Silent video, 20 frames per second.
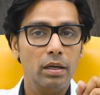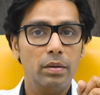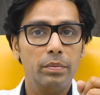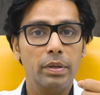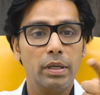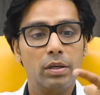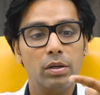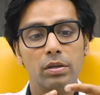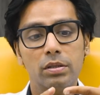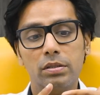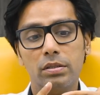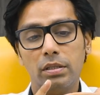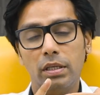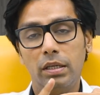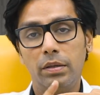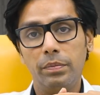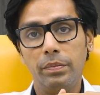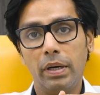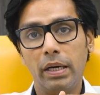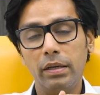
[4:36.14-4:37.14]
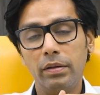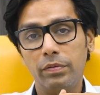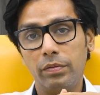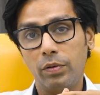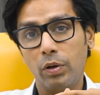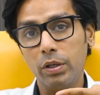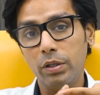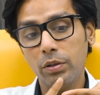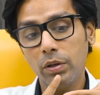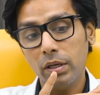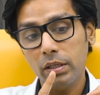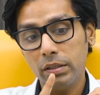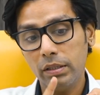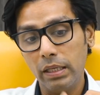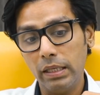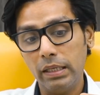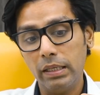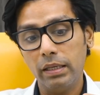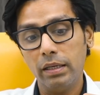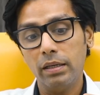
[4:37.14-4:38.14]
because it might, what you are
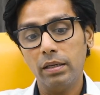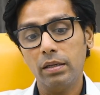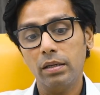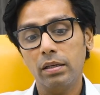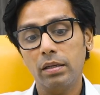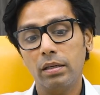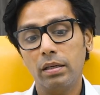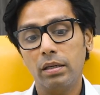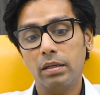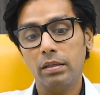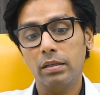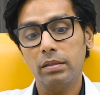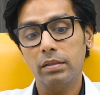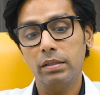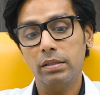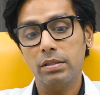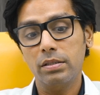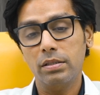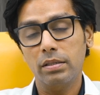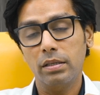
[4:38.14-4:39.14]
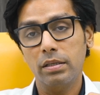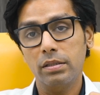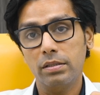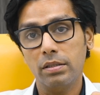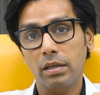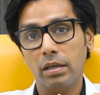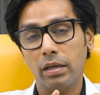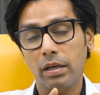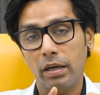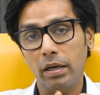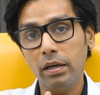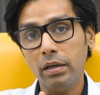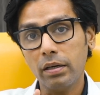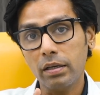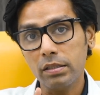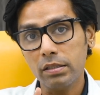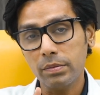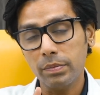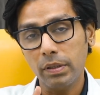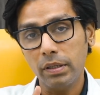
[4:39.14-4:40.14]
thinking is a hair
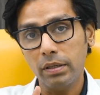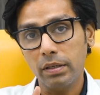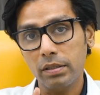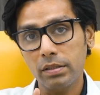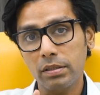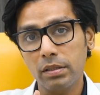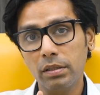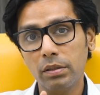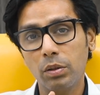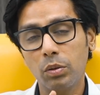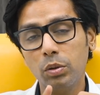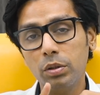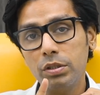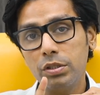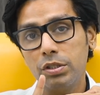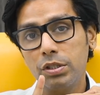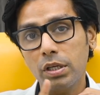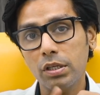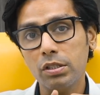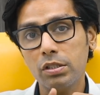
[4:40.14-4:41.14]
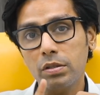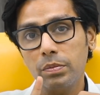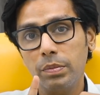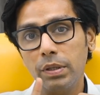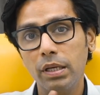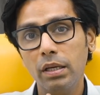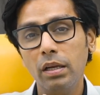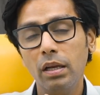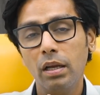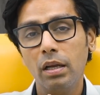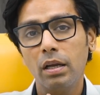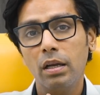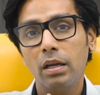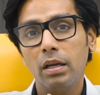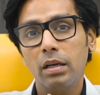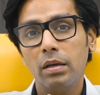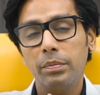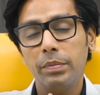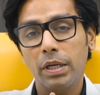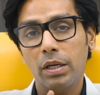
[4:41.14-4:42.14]
transplant result could just be
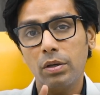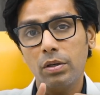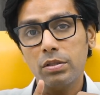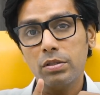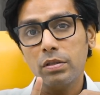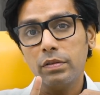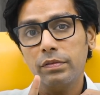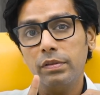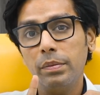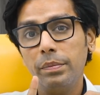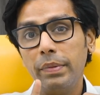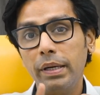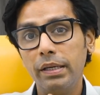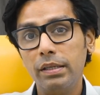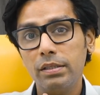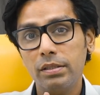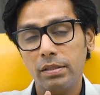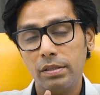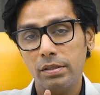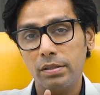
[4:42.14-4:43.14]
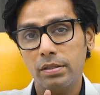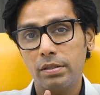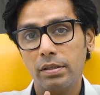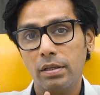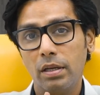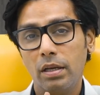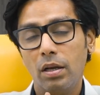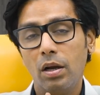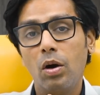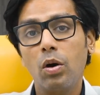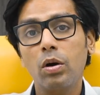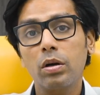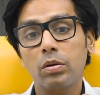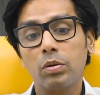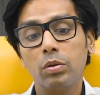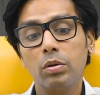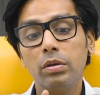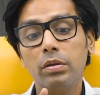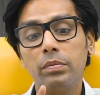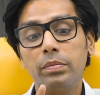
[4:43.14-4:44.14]
because of the medicines, or
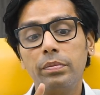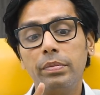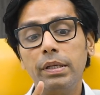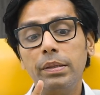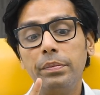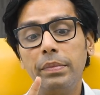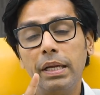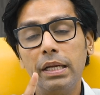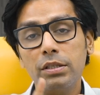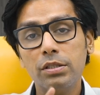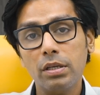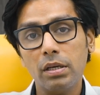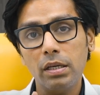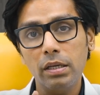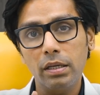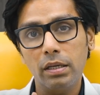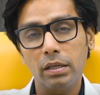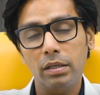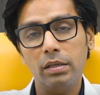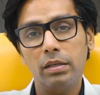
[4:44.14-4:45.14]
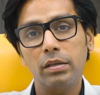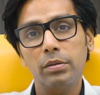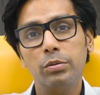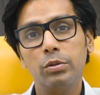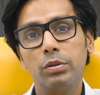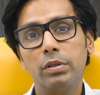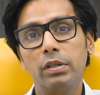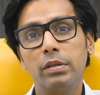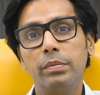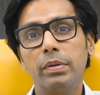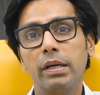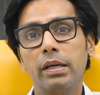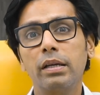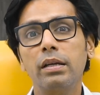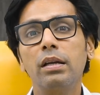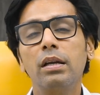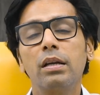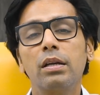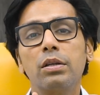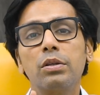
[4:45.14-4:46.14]
could be majorly contributed
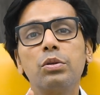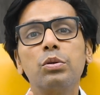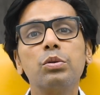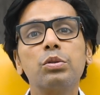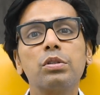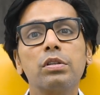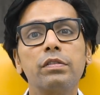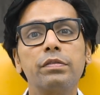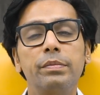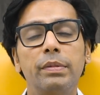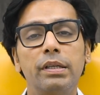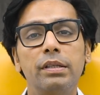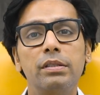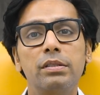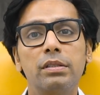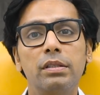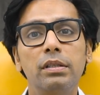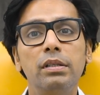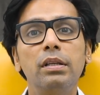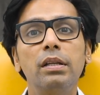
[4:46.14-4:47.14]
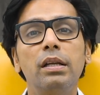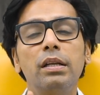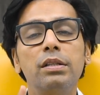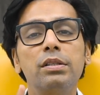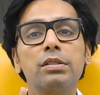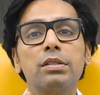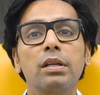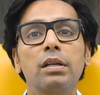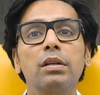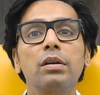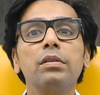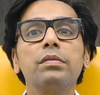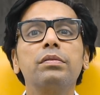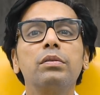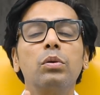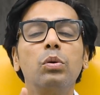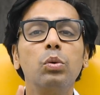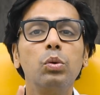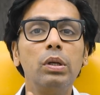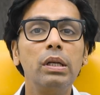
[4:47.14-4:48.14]
by use of medicine instead of
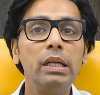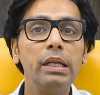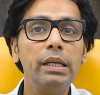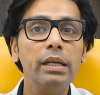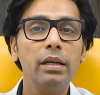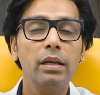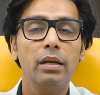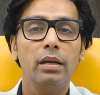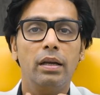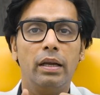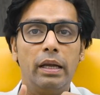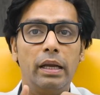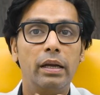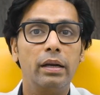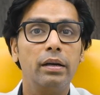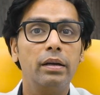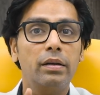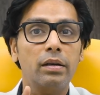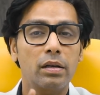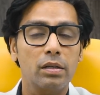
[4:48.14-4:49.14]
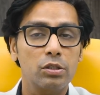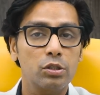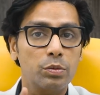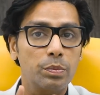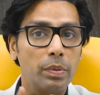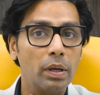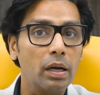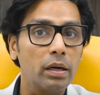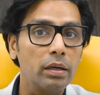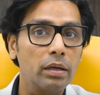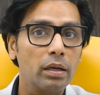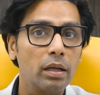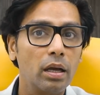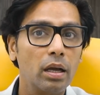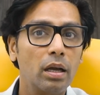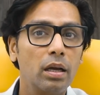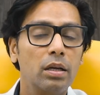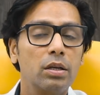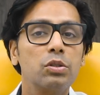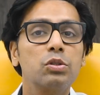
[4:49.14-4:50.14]
only hair transplant.
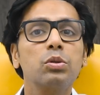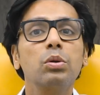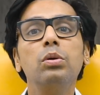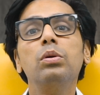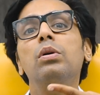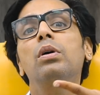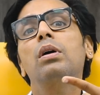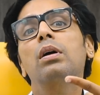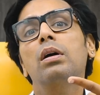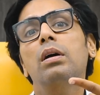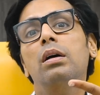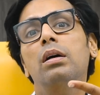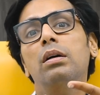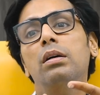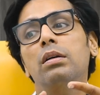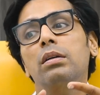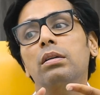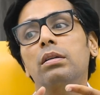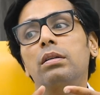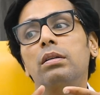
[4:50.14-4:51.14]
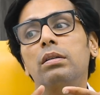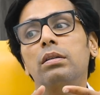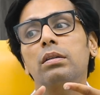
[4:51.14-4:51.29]
So Uh,